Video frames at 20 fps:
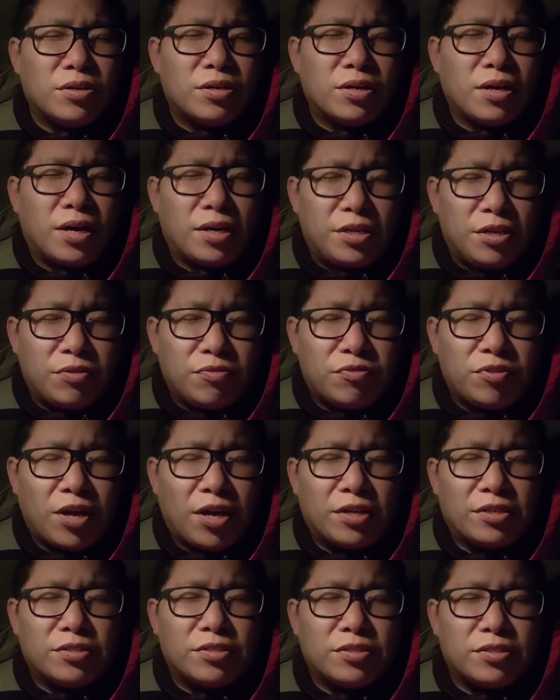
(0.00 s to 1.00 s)
I give
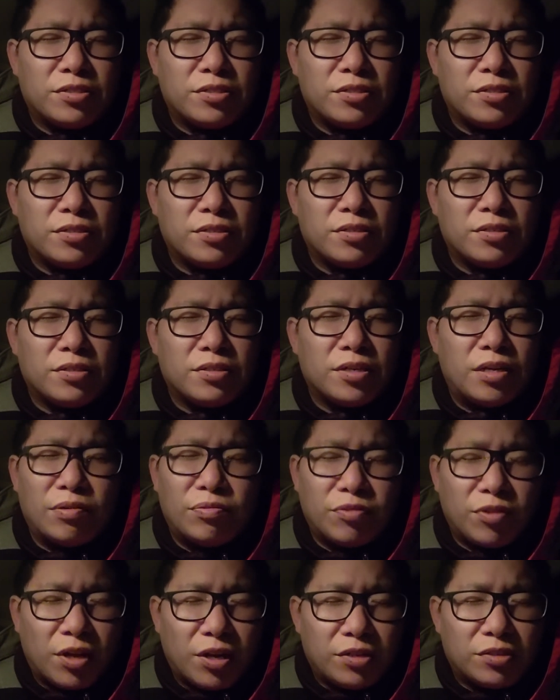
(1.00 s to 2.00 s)
thanks, give
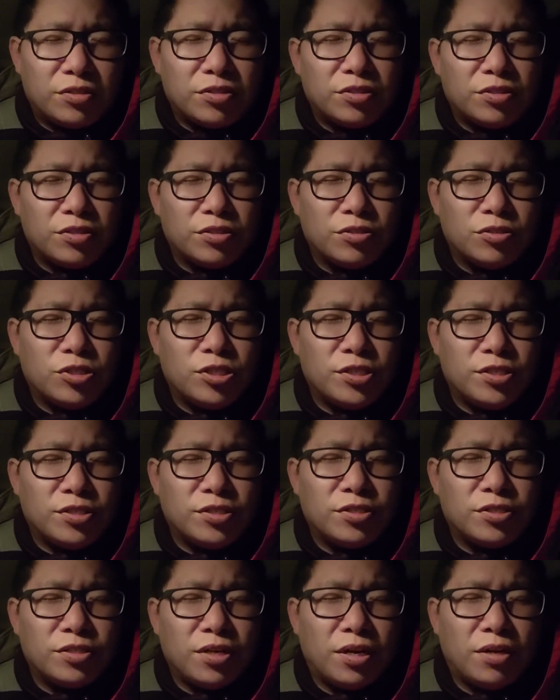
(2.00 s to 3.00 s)
thanks in
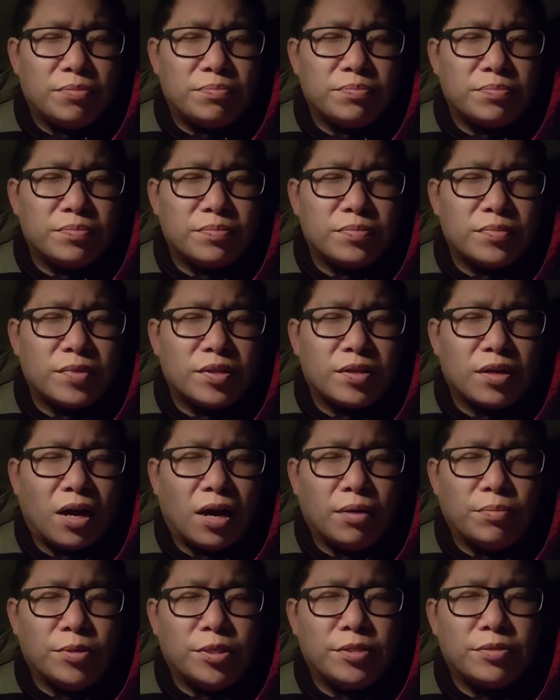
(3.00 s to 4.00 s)
Jesus' name.
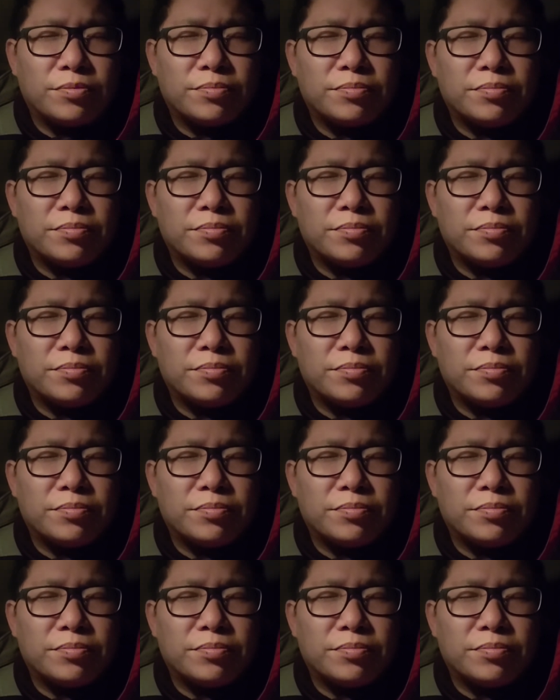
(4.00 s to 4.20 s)
Amen.